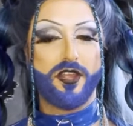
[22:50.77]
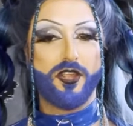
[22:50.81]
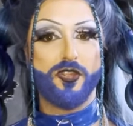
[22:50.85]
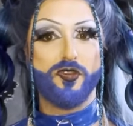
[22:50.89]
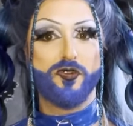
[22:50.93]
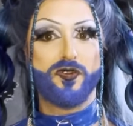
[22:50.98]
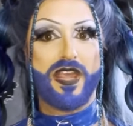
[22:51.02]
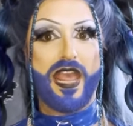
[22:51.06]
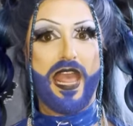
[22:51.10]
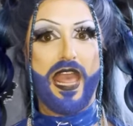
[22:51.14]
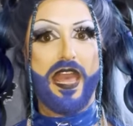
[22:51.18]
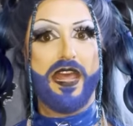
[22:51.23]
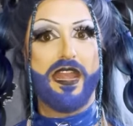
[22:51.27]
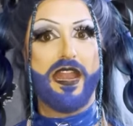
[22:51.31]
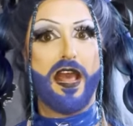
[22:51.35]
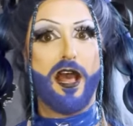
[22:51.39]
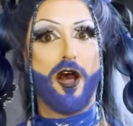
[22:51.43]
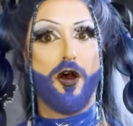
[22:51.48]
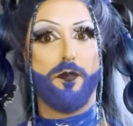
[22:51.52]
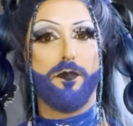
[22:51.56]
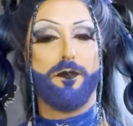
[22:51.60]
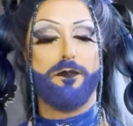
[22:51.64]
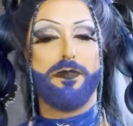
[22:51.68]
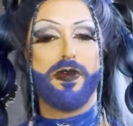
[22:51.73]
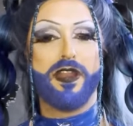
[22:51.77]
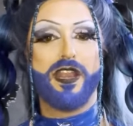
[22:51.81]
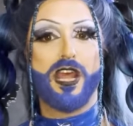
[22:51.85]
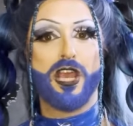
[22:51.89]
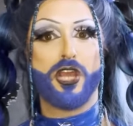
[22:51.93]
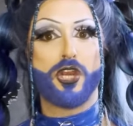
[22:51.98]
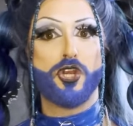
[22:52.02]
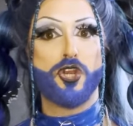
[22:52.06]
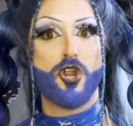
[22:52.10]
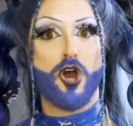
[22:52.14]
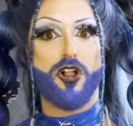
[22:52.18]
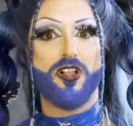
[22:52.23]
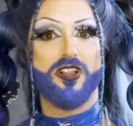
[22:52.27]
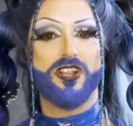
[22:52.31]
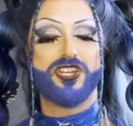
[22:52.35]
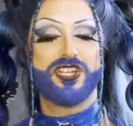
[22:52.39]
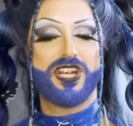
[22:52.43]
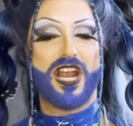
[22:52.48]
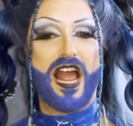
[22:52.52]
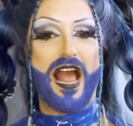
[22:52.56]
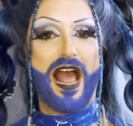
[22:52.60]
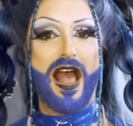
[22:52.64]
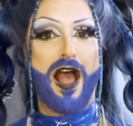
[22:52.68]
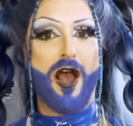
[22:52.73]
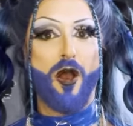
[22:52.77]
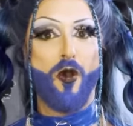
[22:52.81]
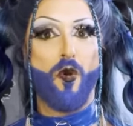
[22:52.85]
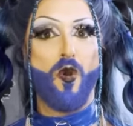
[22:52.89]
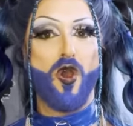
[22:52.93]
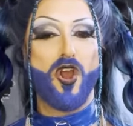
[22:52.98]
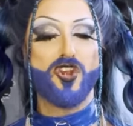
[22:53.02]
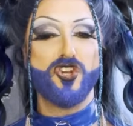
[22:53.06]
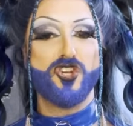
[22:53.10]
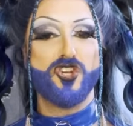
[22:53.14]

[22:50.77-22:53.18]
you can't help but acknowledge how